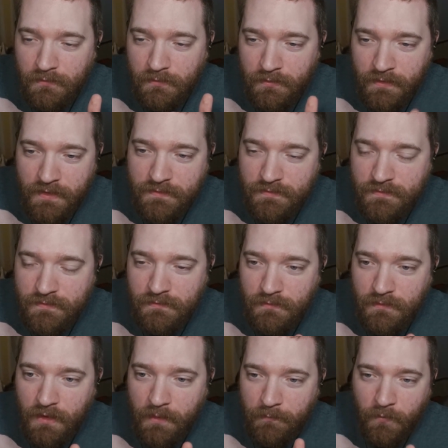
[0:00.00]
this.
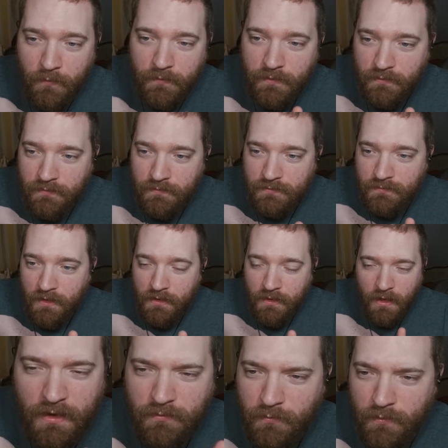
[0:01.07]
I'm going to just...
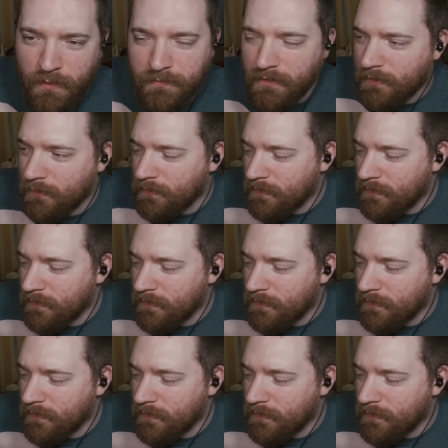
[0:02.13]
edit. I don't know why I'm telling you